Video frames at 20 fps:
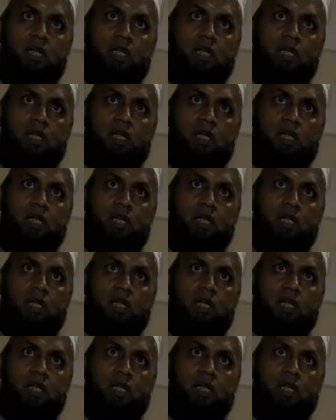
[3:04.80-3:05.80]

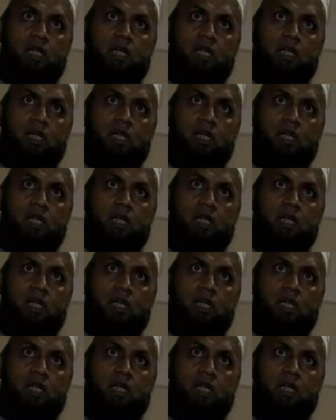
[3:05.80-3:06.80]

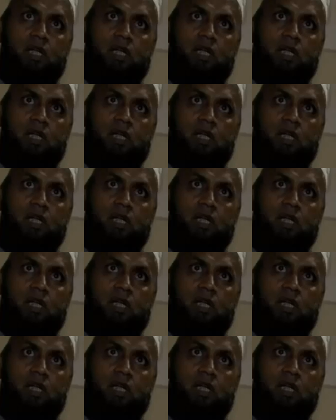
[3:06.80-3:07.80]

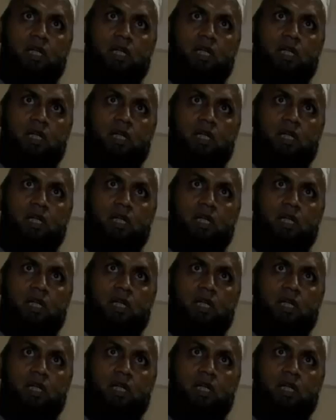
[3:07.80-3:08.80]

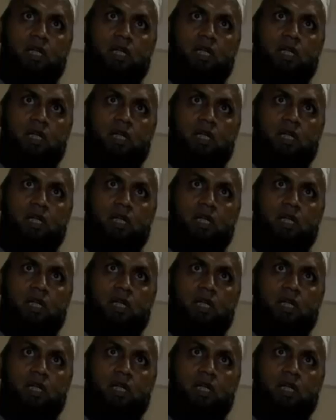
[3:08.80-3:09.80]

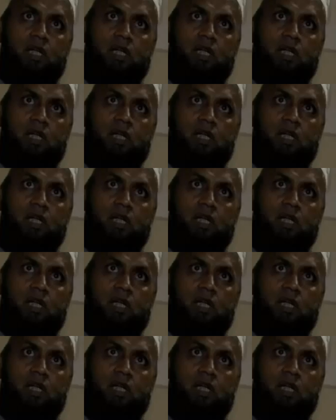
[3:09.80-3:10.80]

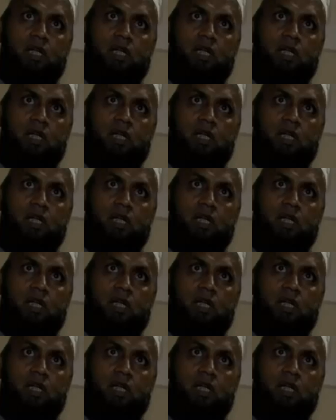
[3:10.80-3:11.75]
The face doesn't move, so there is nothing to read.